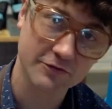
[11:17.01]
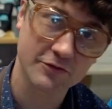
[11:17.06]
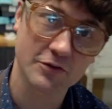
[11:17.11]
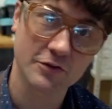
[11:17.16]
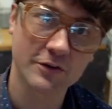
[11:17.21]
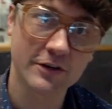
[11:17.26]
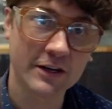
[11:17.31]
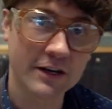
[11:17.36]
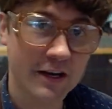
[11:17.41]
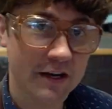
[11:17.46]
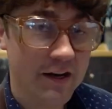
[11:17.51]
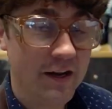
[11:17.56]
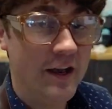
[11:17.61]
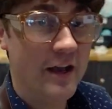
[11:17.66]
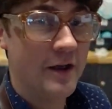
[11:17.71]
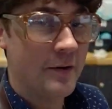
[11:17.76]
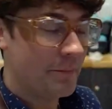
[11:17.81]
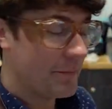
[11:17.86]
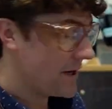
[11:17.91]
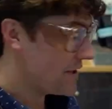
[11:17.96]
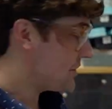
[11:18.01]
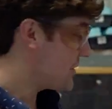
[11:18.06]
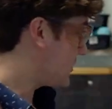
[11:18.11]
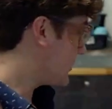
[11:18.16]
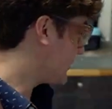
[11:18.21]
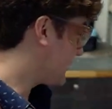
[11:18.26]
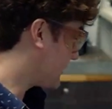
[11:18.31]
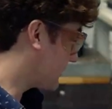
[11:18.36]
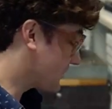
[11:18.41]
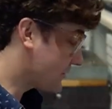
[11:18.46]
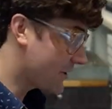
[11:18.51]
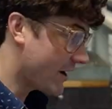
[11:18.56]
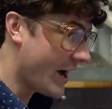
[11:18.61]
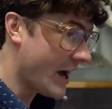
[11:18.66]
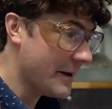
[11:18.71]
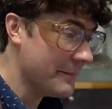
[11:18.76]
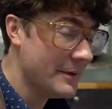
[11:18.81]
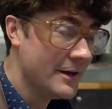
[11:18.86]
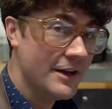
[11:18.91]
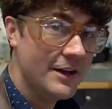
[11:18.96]
tuning in. Make sure you
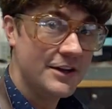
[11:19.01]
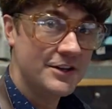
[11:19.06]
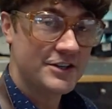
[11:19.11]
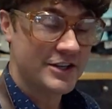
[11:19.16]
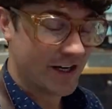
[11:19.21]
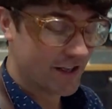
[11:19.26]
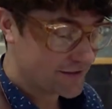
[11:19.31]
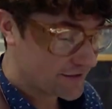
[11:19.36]
subscribe. Check us